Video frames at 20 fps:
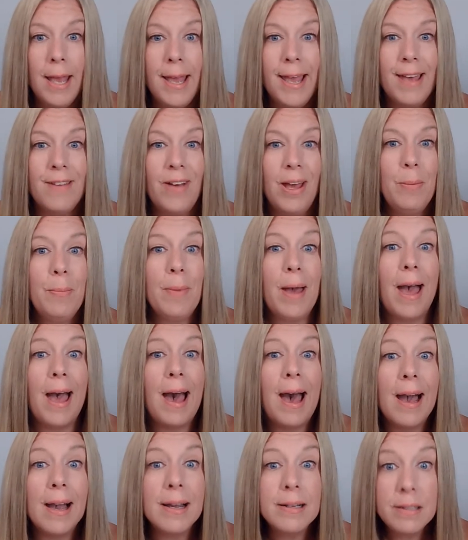If I'm
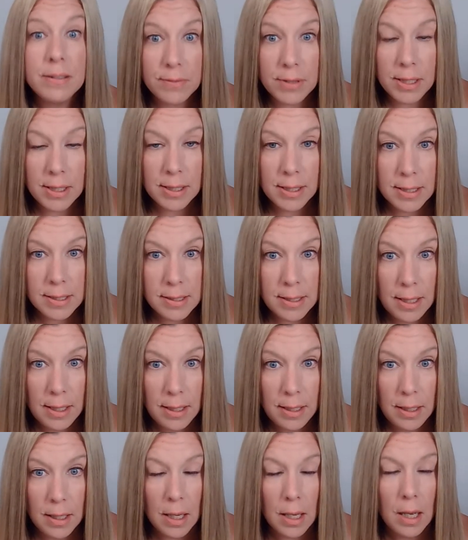actively
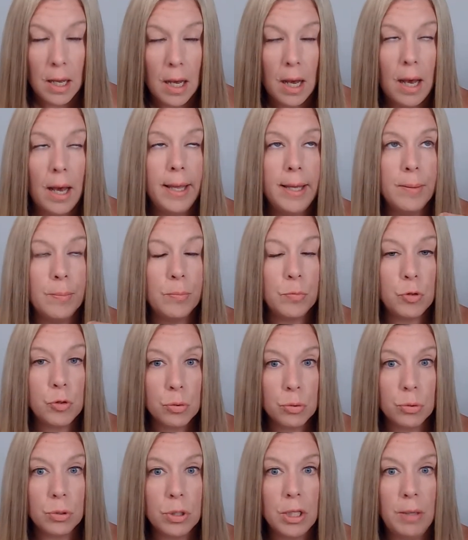listening, I am
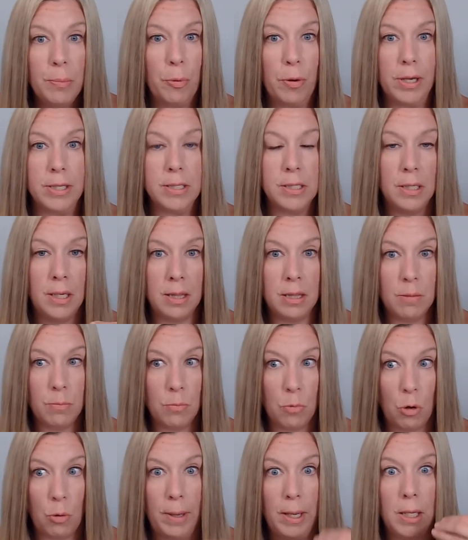truly present in the
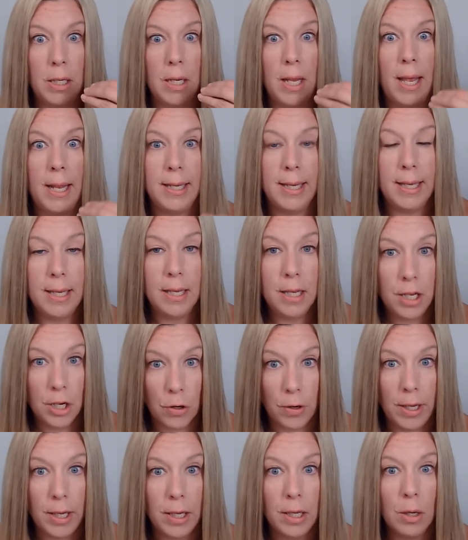moment and
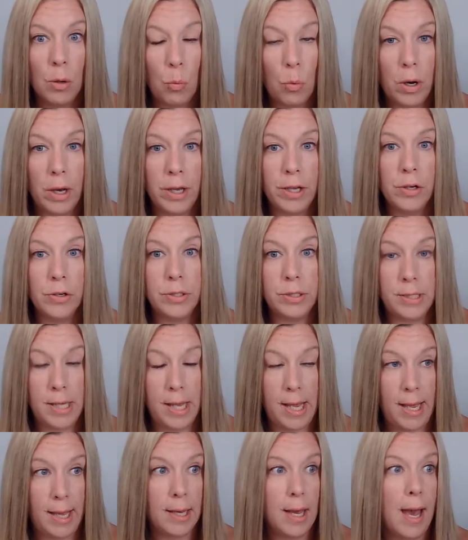hearing what you're
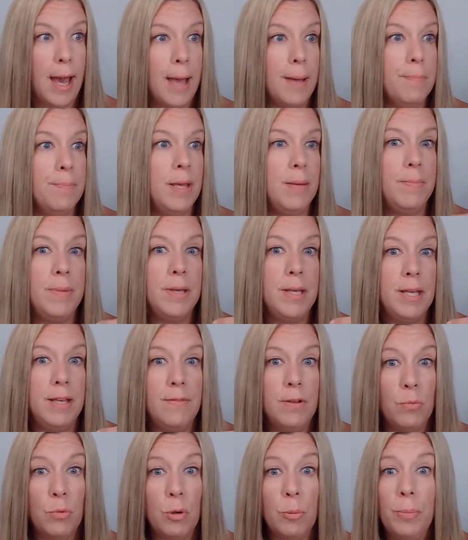saying. I may be
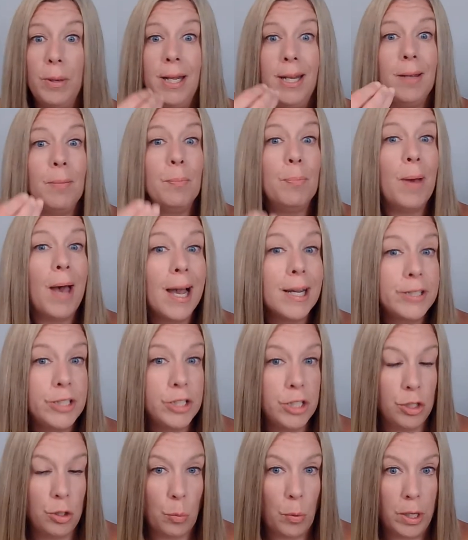even repeating back
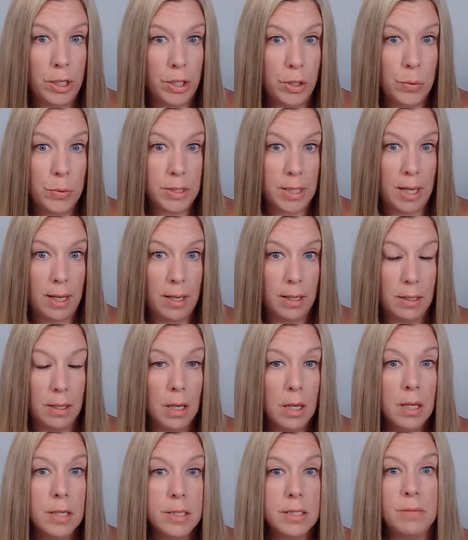to you what you said
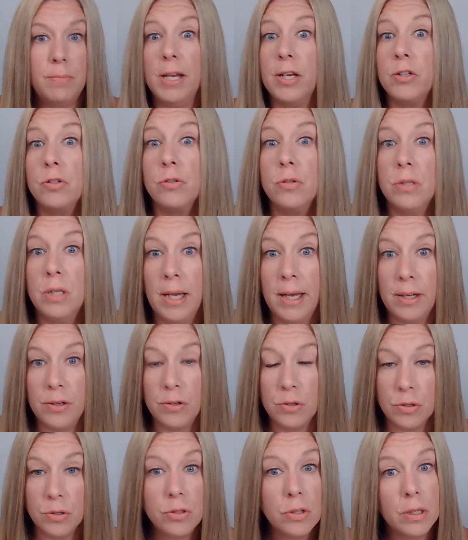to make sure that I
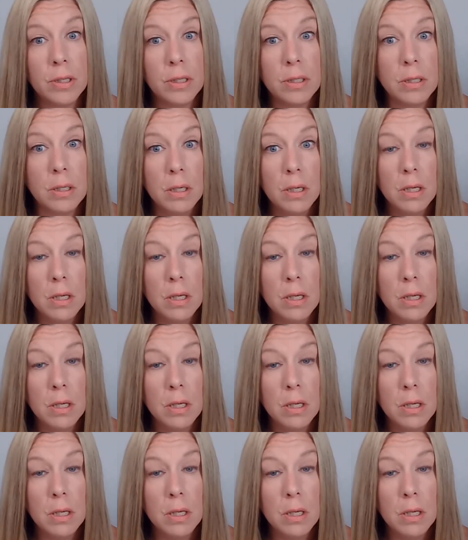understood